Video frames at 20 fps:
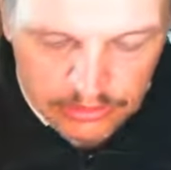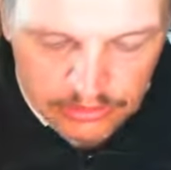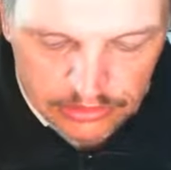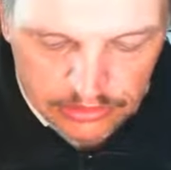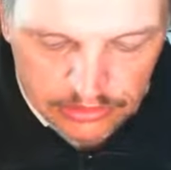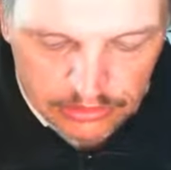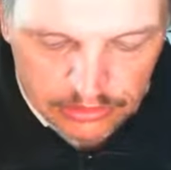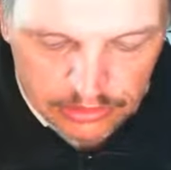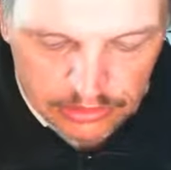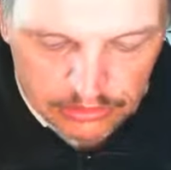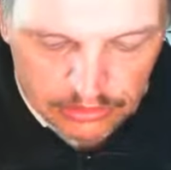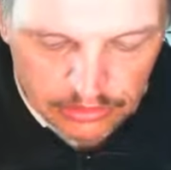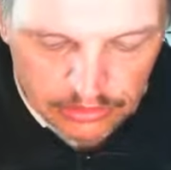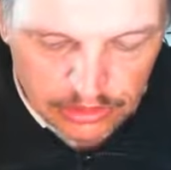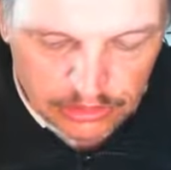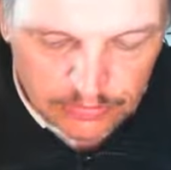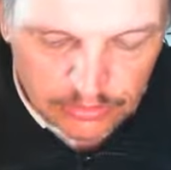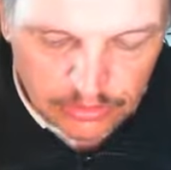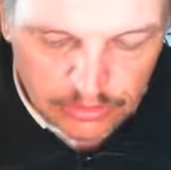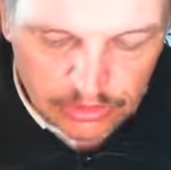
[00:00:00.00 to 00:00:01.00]
So yeah, I'm
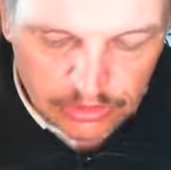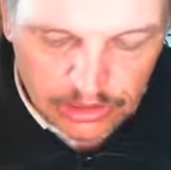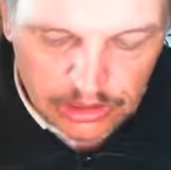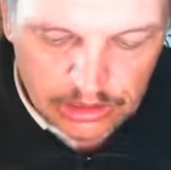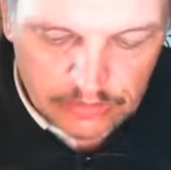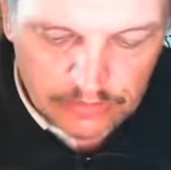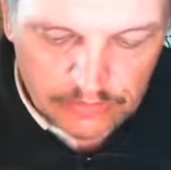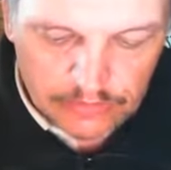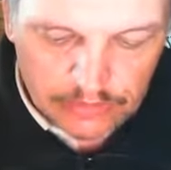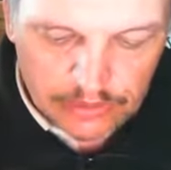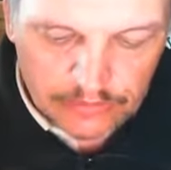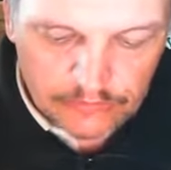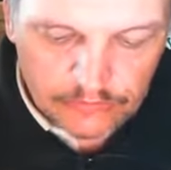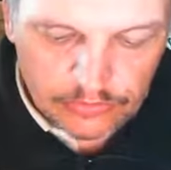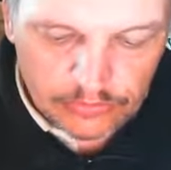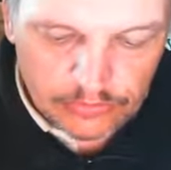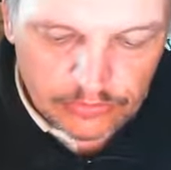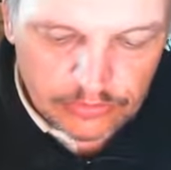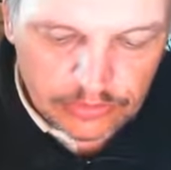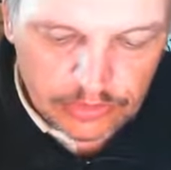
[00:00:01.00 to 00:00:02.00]
going to put a colour
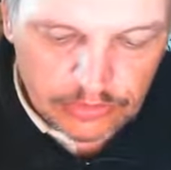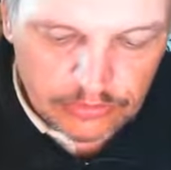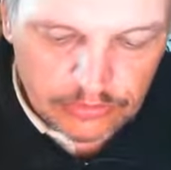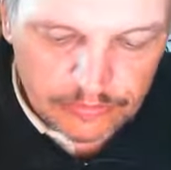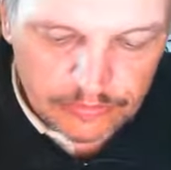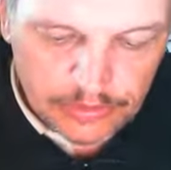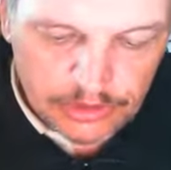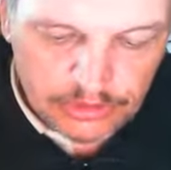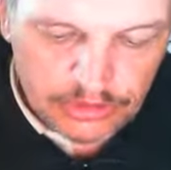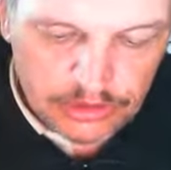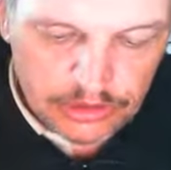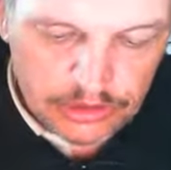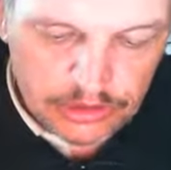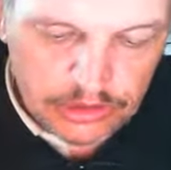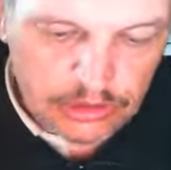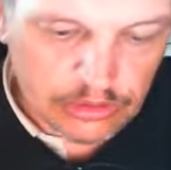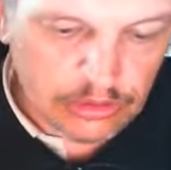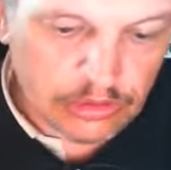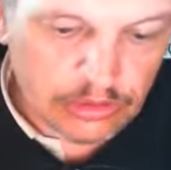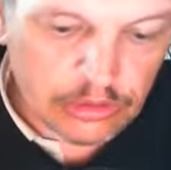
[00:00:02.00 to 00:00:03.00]
handful,
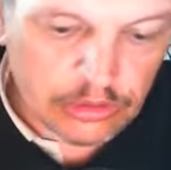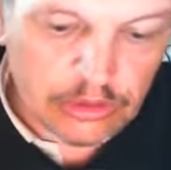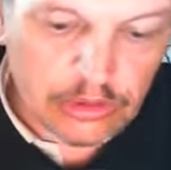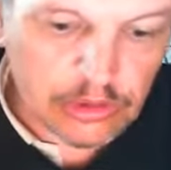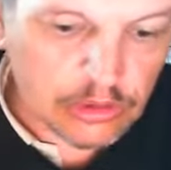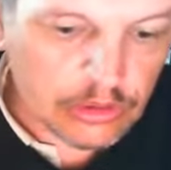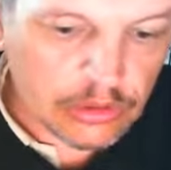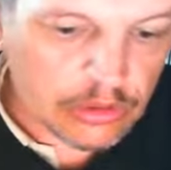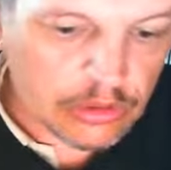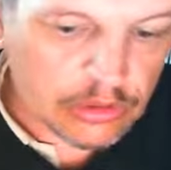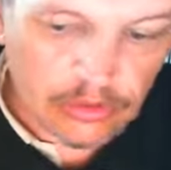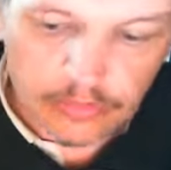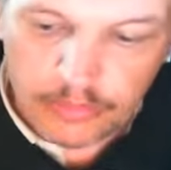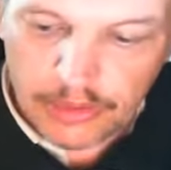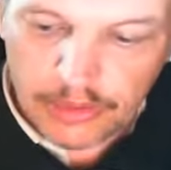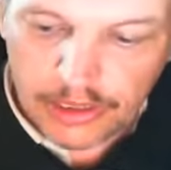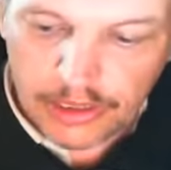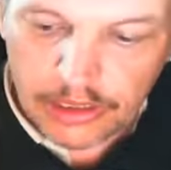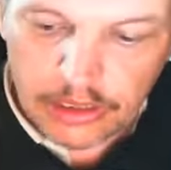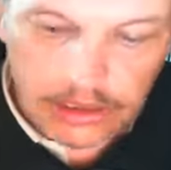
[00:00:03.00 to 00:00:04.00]
pinches of
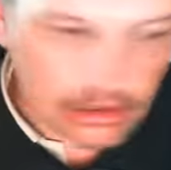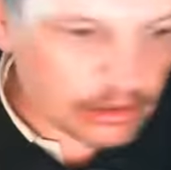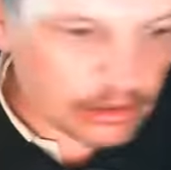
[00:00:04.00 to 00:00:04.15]
black